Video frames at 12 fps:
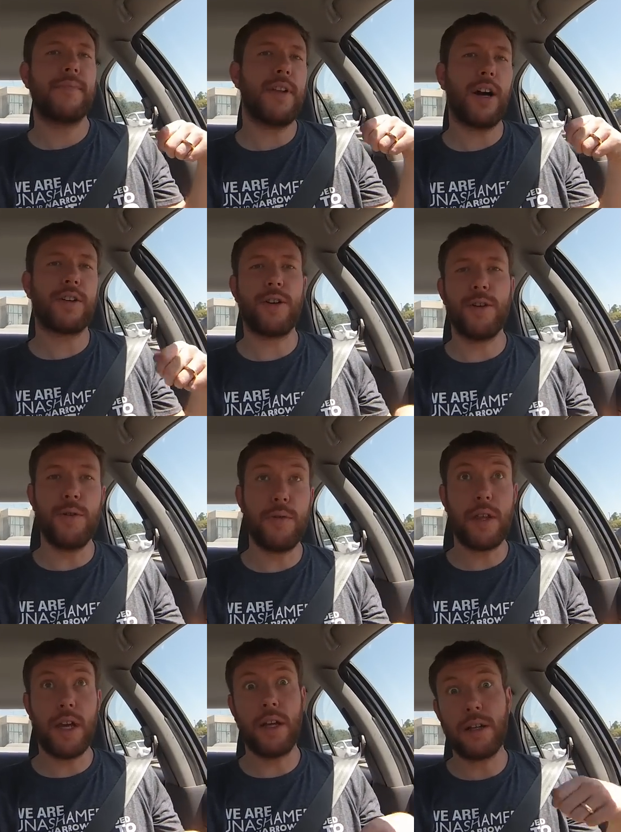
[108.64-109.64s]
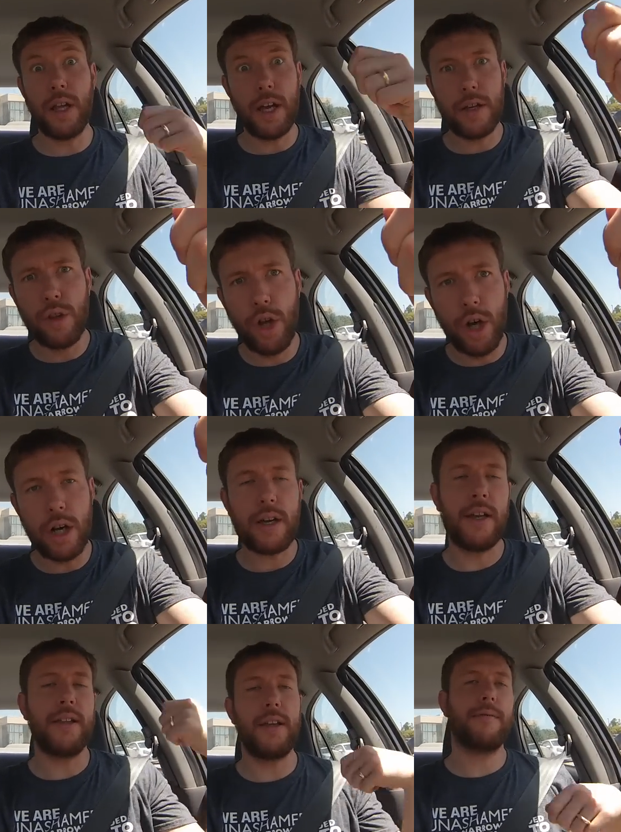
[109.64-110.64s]
Doctor Who thing, like look
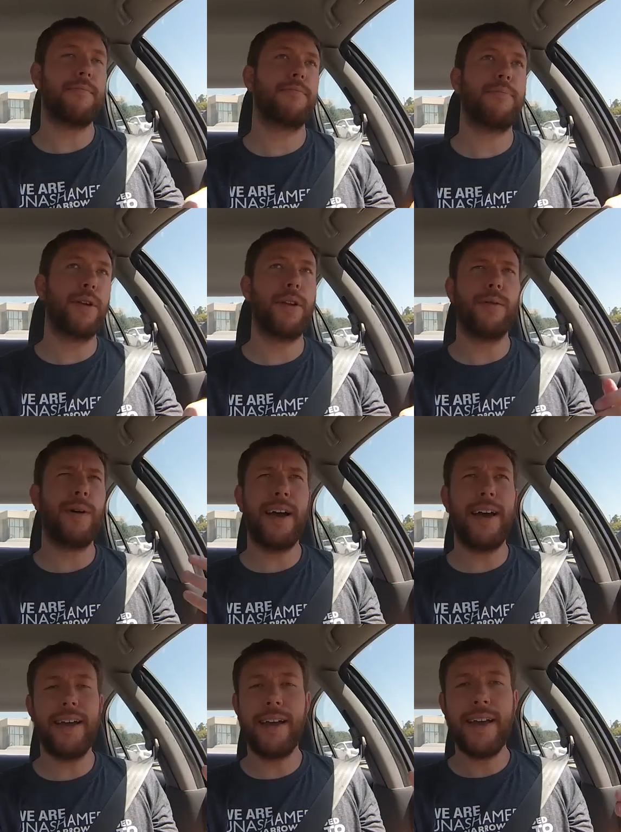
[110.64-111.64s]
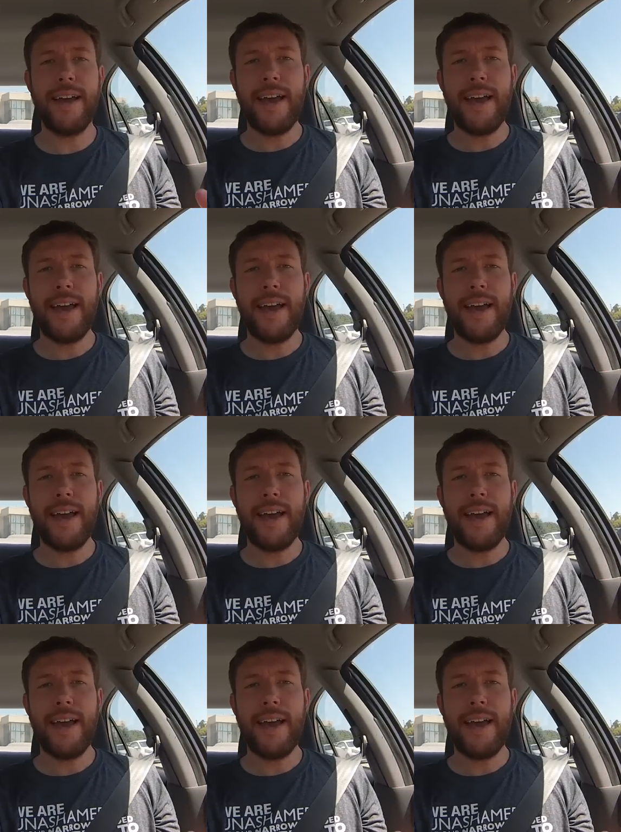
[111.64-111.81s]
and then put it away.